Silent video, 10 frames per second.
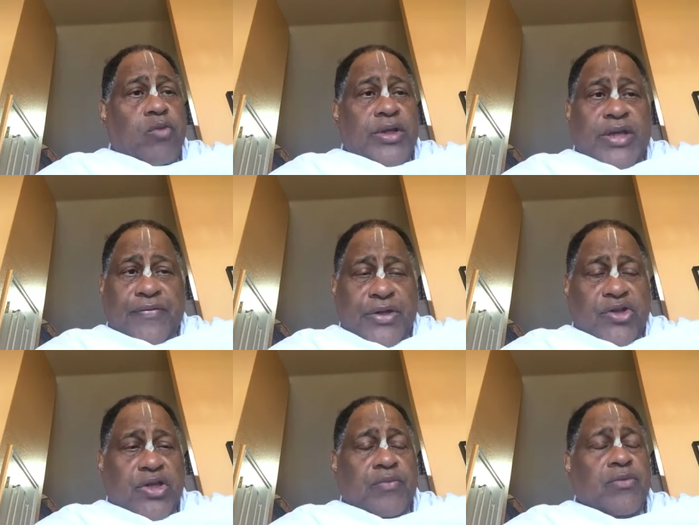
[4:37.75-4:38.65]
one
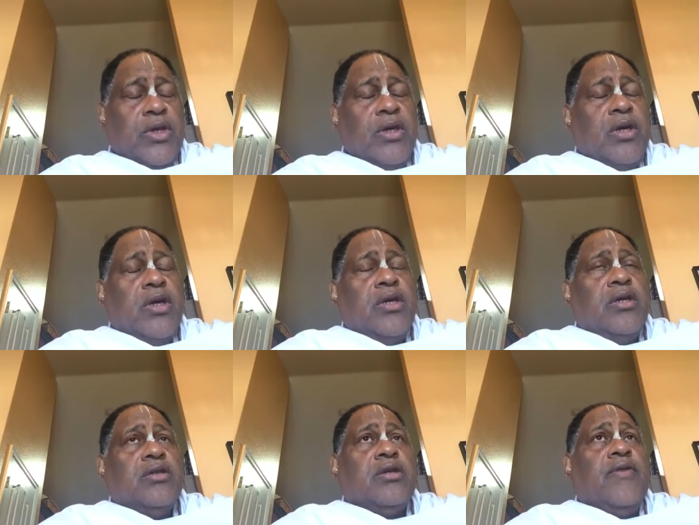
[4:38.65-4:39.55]
definition,
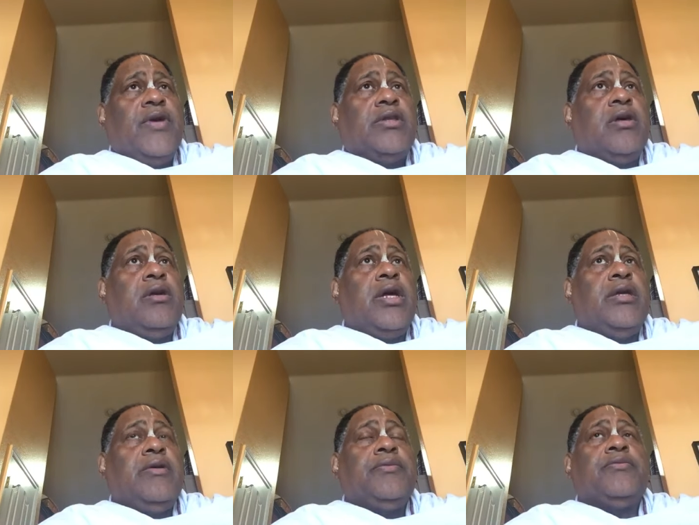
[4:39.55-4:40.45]

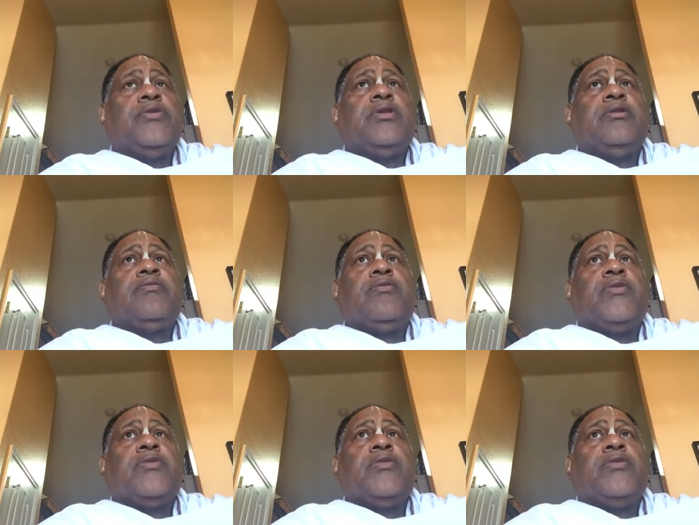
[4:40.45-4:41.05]
Savatadongsa um,